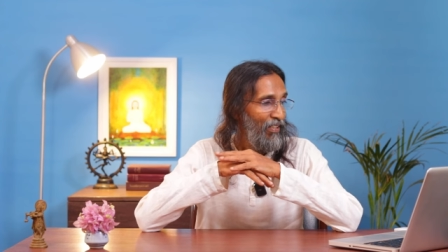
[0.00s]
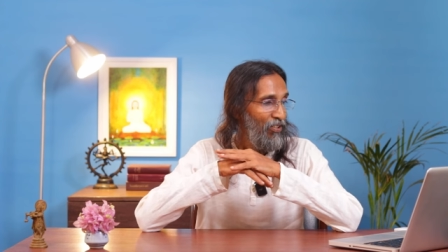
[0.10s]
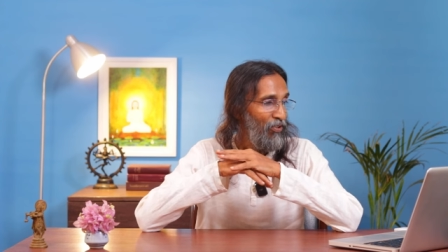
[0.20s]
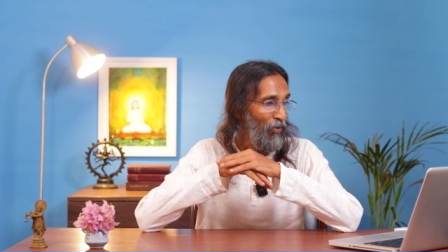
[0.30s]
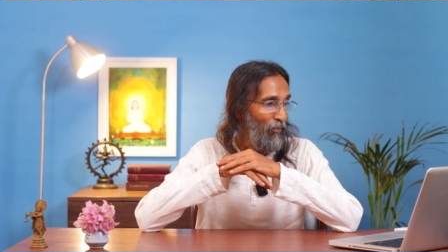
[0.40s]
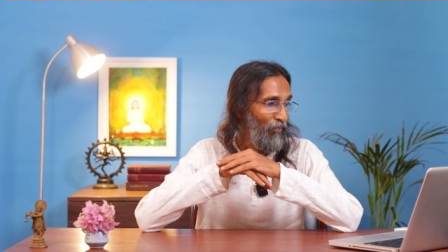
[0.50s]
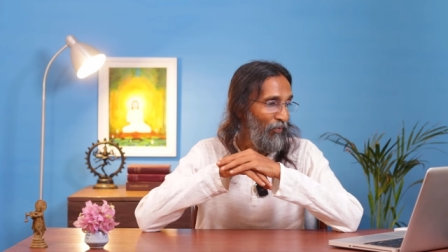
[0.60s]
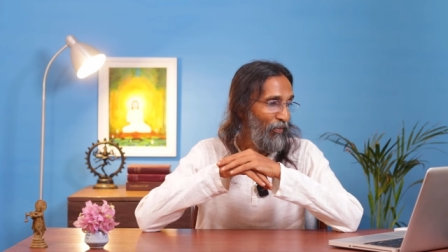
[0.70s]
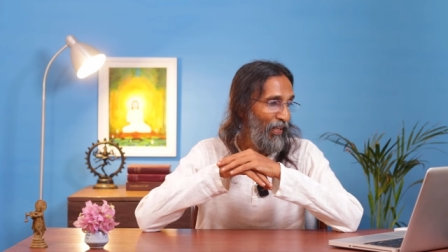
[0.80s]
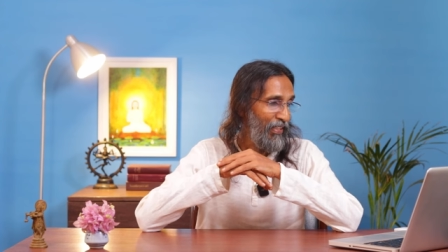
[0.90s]
So,
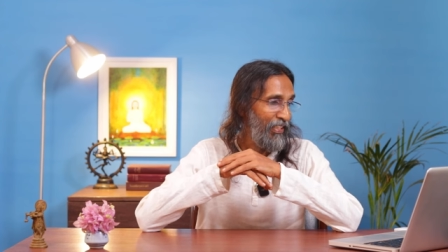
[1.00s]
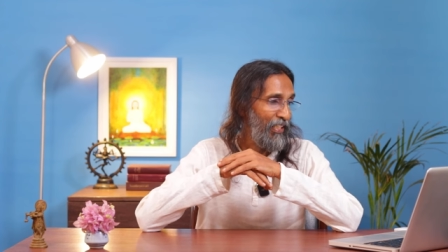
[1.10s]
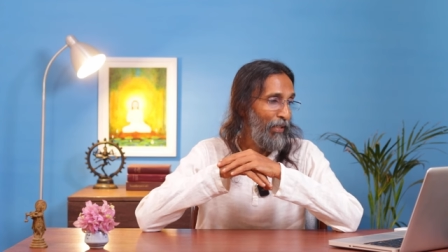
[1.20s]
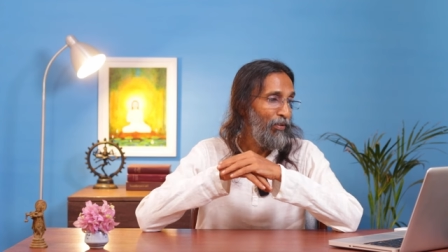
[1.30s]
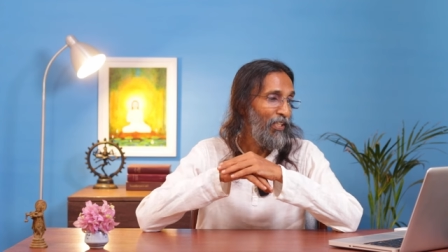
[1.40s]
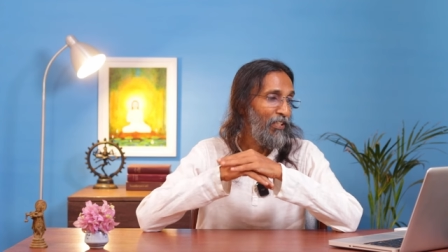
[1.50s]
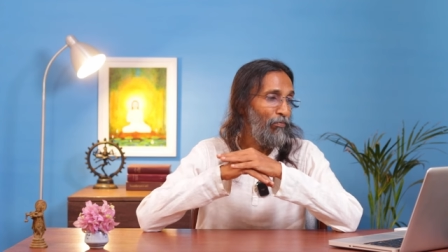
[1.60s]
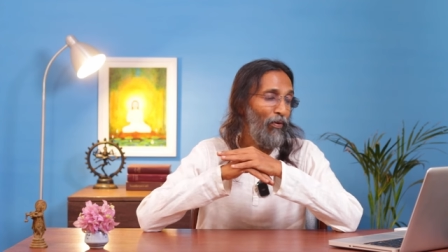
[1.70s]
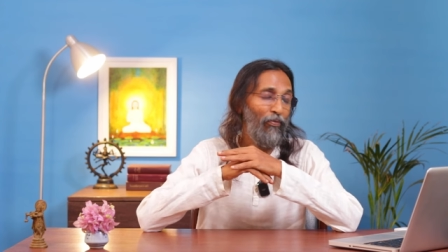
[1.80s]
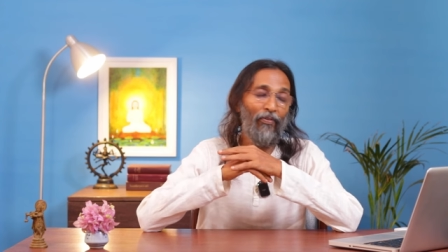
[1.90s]
where the scripture is
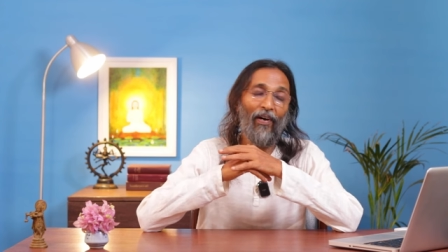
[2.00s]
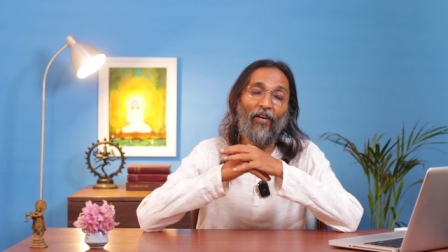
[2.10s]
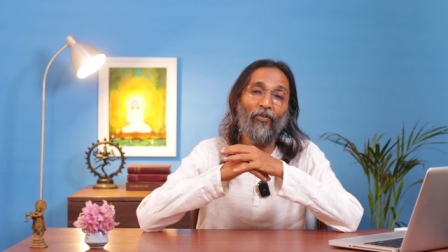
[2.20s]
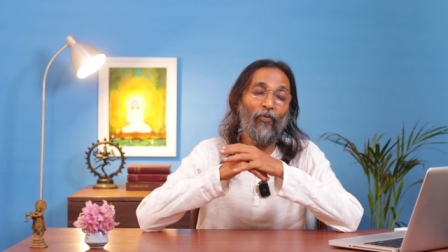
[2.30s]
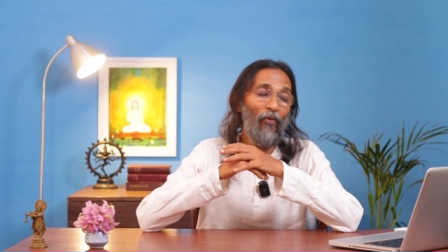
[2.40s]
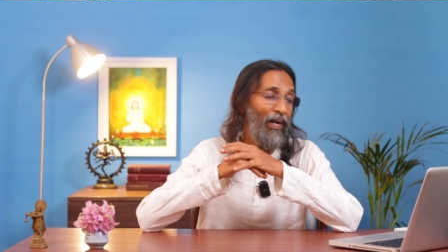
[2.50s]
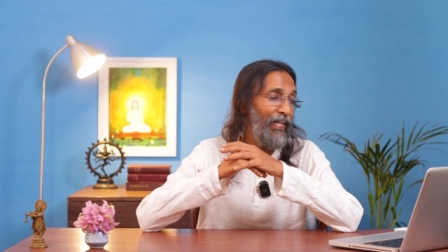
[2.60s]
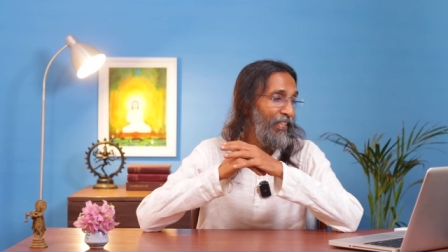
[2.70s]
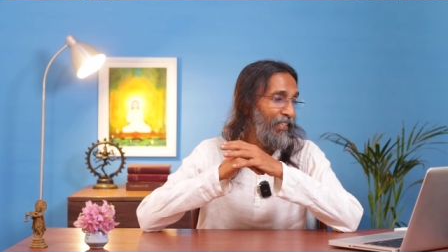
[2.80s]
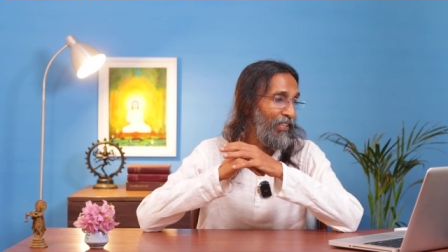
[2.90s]
profound,
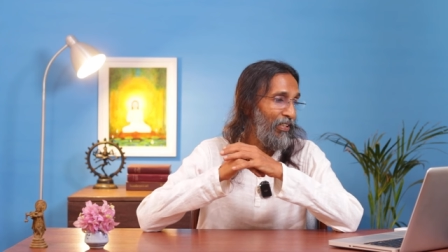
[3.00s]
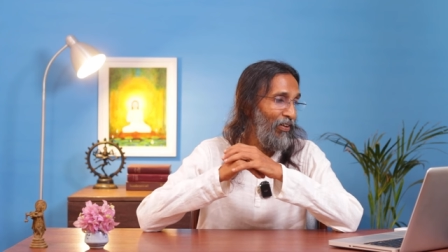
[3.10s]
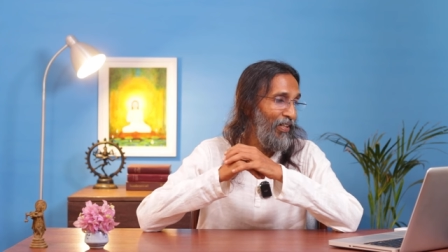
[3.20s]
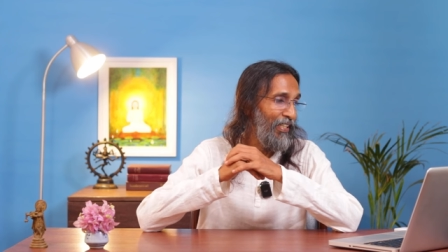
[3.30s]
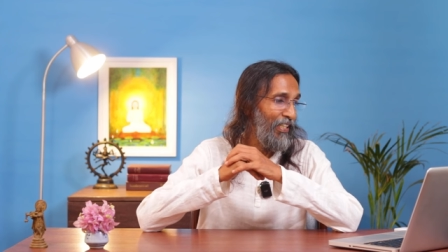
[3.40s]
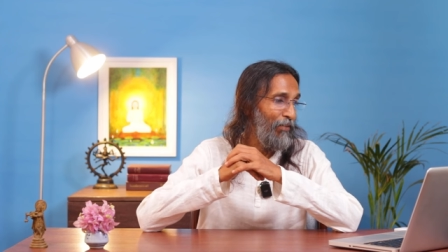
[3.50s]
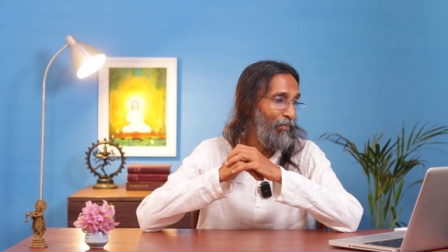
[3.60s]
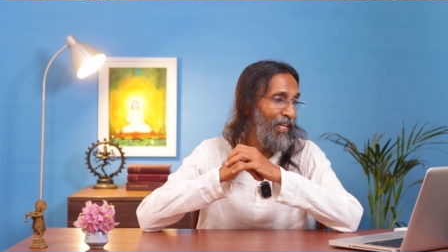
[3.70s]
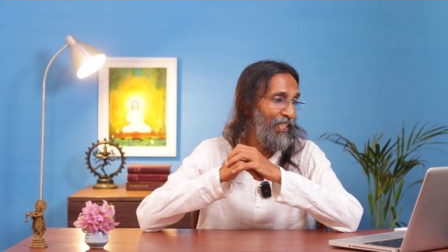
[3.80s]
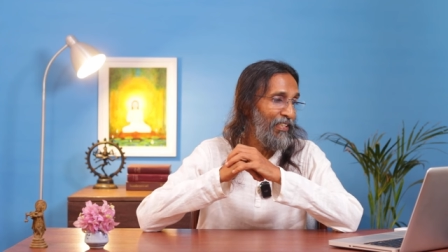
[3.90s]
wide, and catholic, it
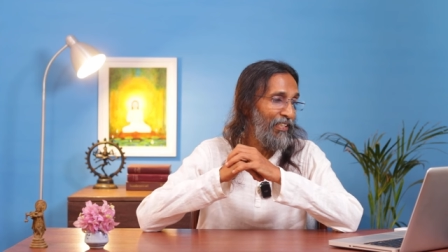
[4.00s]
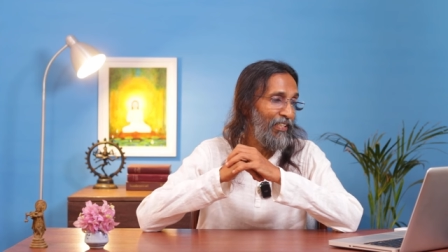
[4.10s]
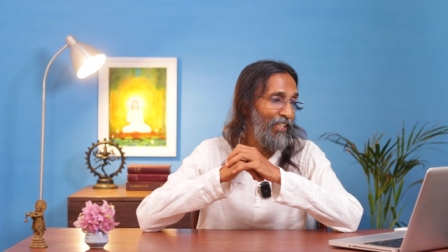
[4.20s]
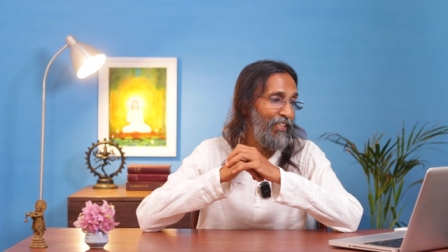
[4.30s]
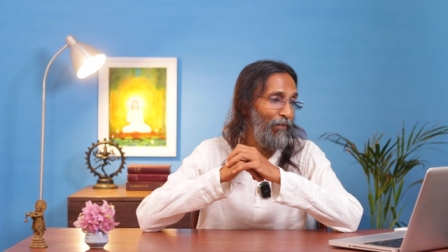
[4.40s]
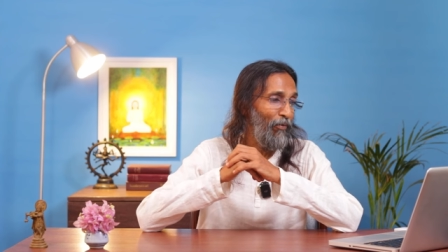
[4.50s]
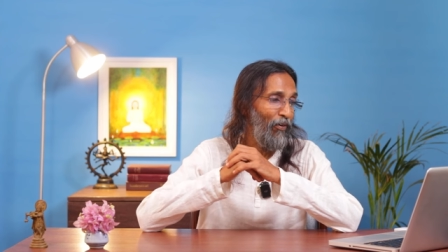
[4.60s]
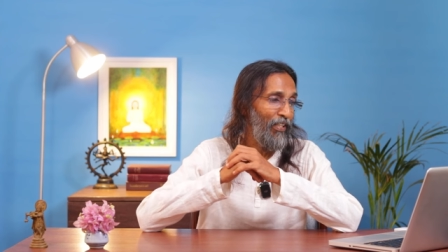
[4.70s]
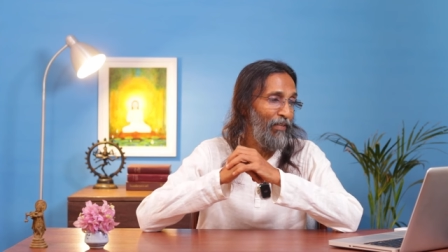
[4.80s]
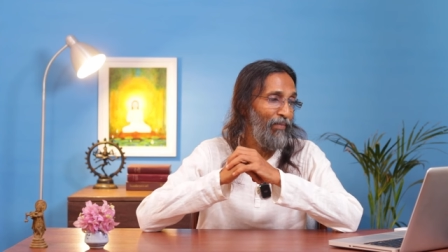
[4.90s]
may exercise
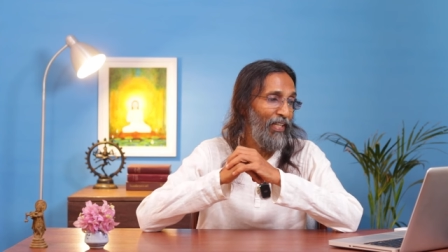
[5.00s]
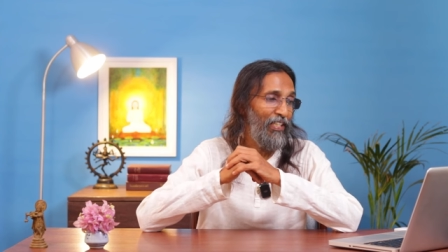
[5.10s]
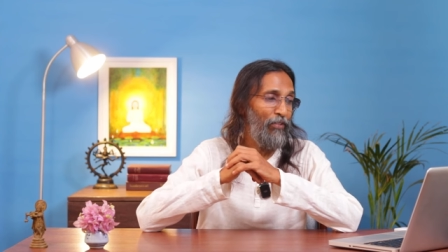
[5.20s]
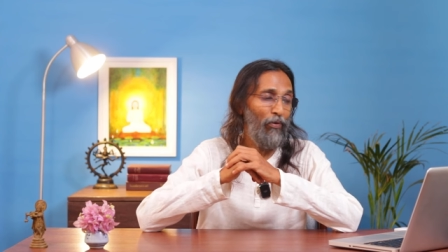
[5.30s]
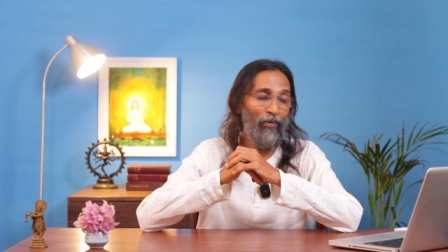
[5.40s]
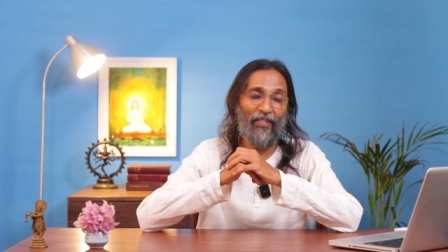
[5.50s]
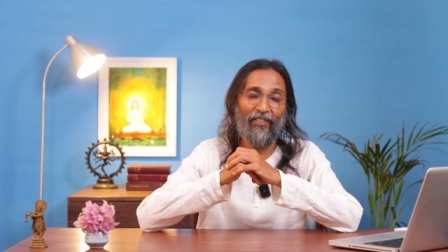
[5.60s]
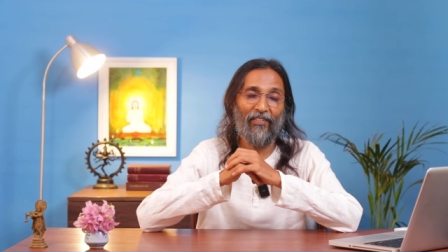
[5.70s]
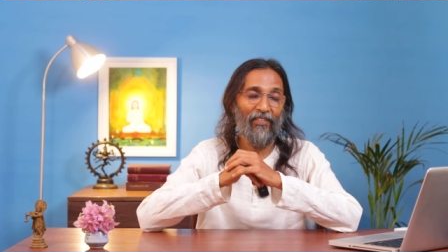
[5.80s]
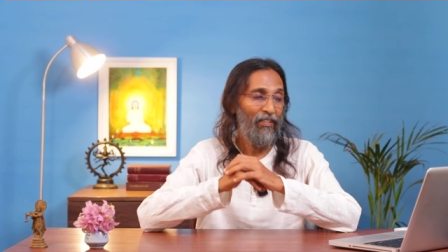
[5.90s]
upon him an
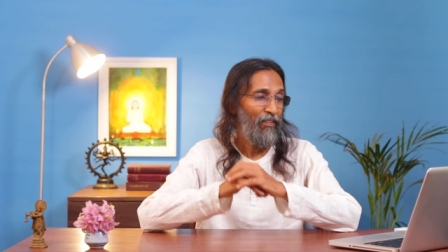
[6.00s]
influence